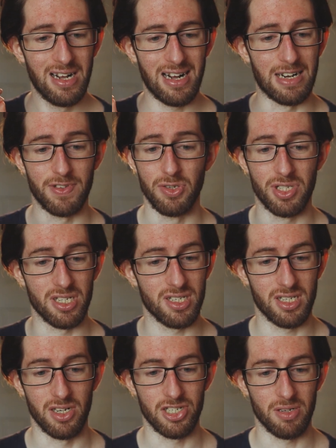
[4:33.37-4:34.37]
I've used it to
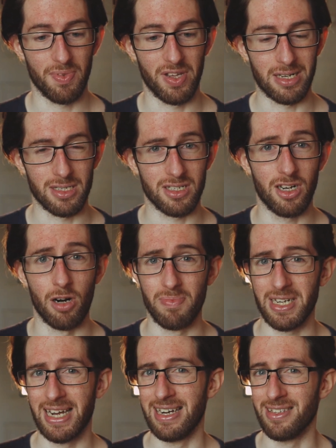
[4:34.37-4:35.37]
touch up things as
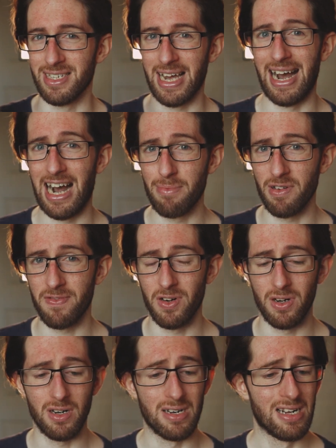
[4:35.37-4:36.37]
complicated as hair
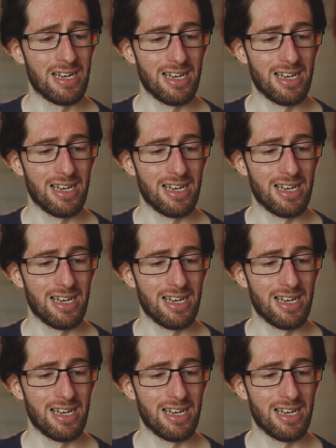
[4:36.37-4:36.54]
before.